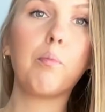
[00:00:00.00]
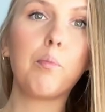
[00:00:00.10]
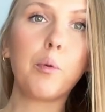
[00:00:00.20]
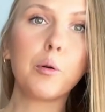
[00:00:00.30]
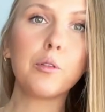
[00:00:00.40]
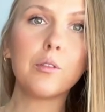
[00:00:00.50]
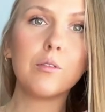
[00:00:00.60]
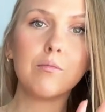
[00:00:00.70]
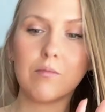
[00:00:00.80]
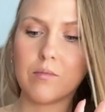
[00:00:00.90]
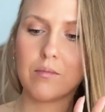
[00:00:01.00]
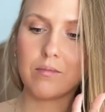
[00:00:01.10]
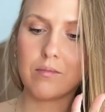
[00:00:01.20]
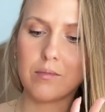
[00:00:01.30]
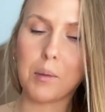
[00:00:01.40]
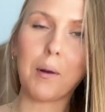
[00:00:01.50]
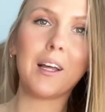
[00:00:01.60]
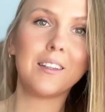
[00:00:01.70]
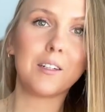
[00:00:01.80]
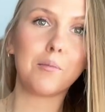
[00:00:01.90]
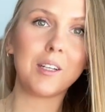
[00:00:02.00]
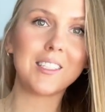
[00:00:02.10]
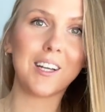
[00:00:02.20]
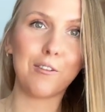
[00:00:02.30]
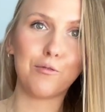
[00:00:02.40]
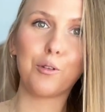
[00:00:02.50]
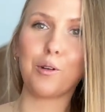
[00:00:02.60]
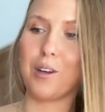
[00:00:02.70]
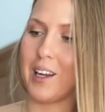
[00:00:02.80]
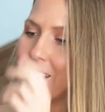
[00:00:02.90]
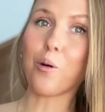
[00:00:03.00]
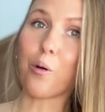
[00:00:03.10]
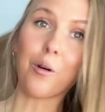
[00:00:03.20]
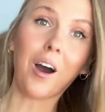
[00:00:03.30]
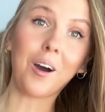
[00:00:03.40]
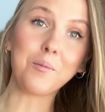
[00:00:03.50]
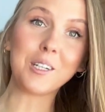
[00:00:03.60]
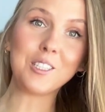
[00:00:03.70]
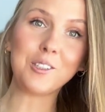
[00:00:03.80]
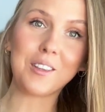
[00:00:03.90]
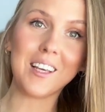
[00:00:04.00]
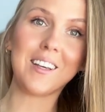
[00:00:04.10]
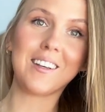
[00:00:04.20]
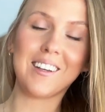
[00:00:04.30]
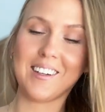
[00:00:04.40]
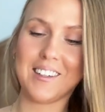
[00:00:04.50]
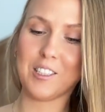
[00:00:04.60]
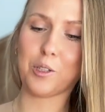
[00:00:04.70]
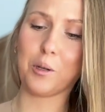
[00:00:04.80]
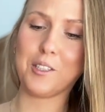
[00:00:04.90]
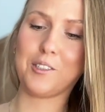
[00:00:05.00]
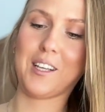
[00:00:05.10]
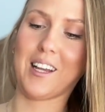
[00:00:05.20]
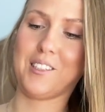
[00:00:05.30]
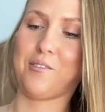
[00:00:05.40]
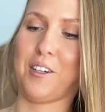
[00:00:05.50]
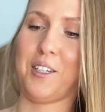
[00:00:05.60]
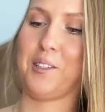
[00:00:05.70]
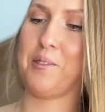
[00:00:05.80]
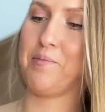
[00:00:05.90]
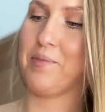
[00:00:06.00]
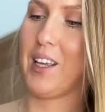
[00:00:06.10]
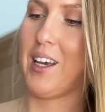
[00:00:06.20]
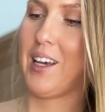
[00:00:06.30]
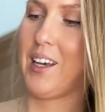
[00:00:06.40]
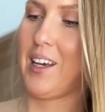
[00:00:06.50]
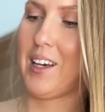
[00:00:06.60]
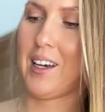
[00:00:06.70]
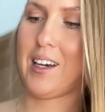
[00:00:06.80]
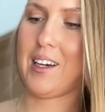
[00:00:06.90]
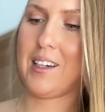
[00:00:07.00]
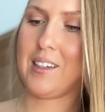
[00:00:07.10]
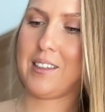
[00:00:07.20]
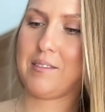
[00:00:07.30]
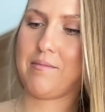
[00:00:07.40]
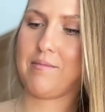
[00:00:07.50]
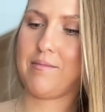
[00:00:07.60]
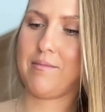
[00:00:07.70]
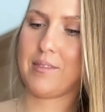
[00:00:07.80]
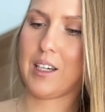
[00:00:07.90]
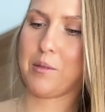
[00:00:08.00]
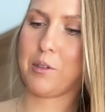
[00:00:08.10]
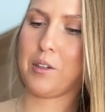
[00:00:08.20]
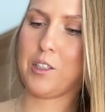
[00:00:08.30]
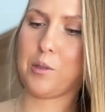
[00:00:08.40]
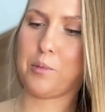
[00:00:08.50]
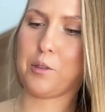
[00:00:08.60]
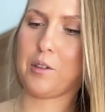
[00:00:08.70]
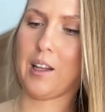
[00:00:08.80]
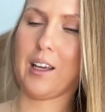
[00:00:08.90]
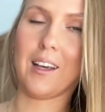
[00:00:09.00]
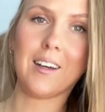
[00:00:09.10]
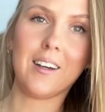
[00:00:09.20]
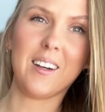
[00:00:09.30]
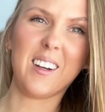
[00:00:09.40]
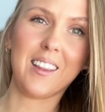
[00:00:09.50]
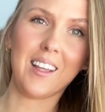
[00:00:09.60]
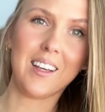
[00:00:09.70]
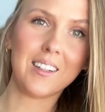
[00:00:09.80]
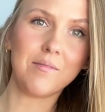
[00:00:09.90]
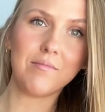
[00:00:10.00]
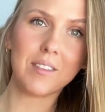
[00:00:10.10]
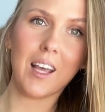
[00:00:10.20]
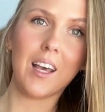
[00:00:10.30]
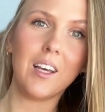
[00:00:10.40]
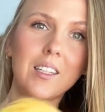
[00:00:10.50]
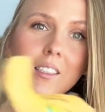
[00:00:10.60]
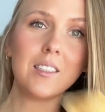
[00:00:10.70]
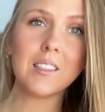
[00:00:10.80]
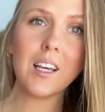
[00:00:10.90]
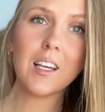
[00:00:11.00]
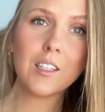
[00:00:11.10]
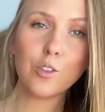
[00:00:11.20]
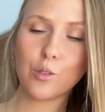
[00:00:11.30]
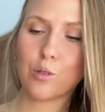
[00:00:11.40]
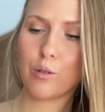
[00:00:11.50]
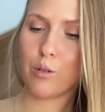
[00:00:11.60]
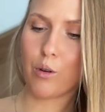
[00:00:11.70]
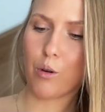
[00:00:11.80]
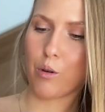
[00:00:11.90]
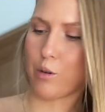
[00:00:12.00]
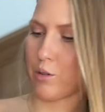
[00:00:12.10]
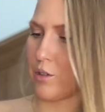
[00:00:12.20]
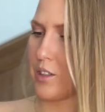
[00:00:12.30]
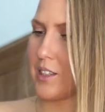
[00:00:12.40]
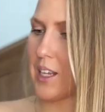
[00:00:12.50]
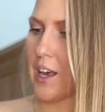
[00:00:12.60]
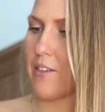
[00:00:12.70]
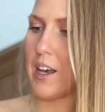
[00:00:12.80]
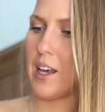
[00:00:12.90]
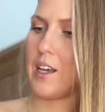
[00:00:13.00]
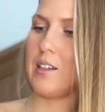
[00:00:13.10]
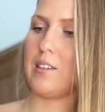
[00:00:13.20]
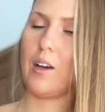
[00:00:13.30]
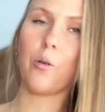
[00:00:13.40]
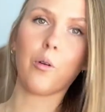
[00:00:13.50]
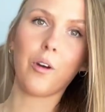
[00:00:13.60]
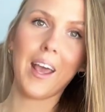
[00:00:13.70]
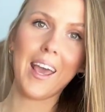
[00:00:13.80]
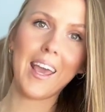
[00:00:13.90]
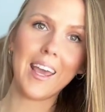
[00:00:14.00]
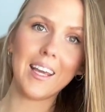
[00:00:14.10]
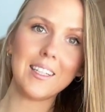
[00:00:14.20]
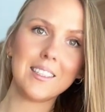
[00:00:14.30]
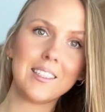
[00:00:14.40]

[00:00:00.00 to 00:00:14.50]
put the blender basically full, or how much you think it's going to satisfy you. I'm going to put I think 6 or 7 or 8.